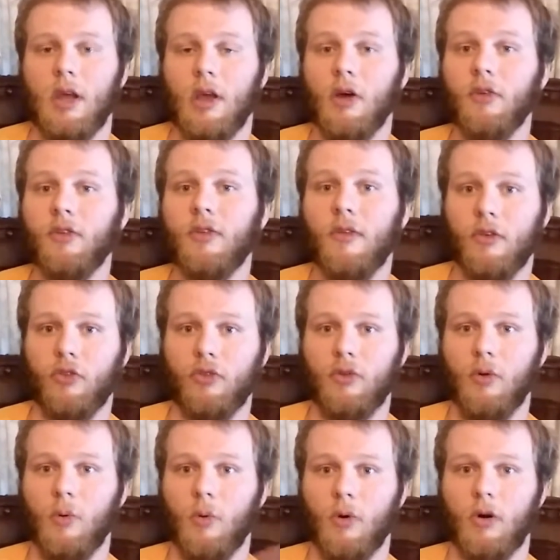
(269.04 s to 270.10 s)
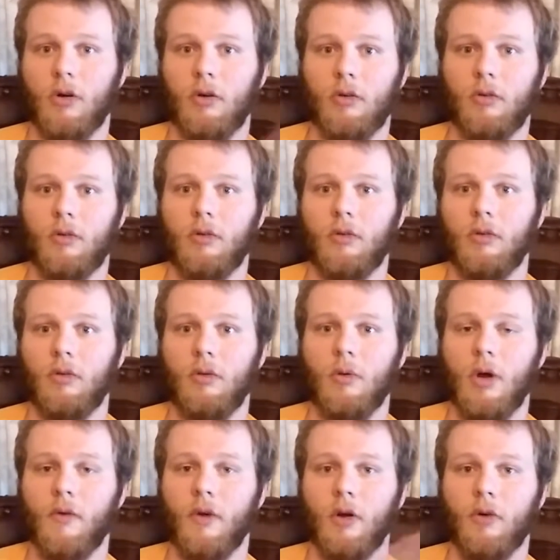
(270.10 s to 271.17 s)
it goes to the store,
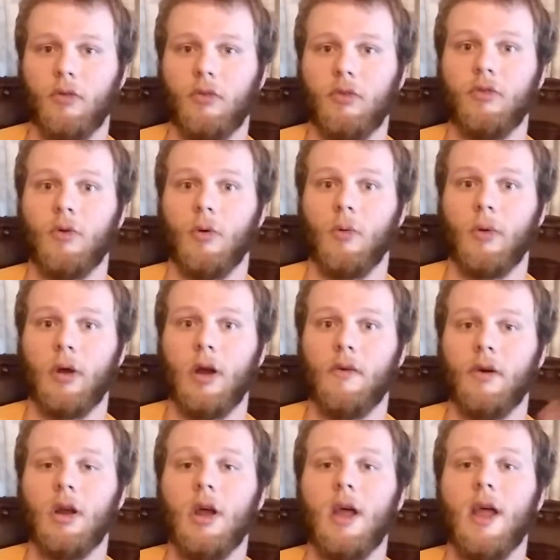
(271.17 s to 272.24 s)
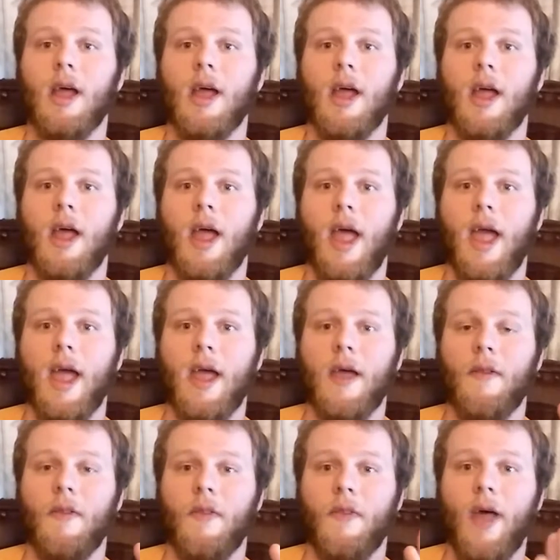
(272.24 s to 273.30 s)
whoever owns the store, whatever,
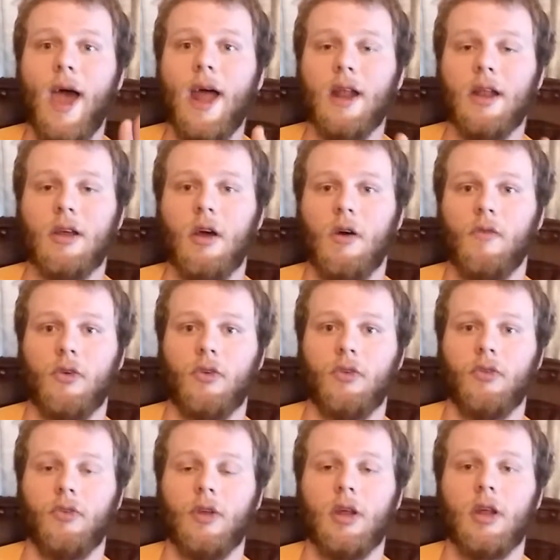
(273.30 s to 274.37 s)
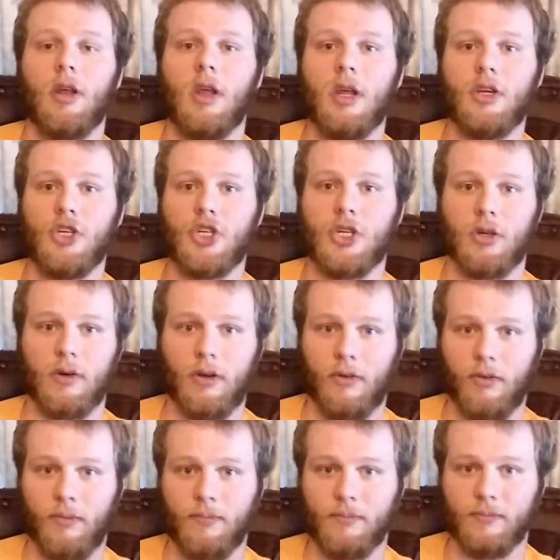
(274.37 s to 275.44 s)
and that covers
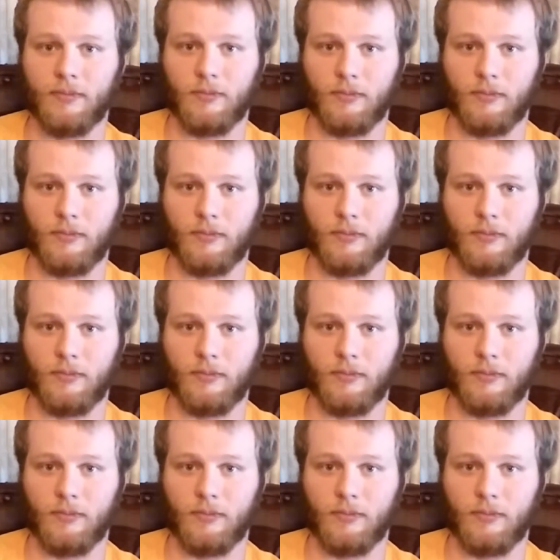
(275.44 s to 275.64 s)
insurance.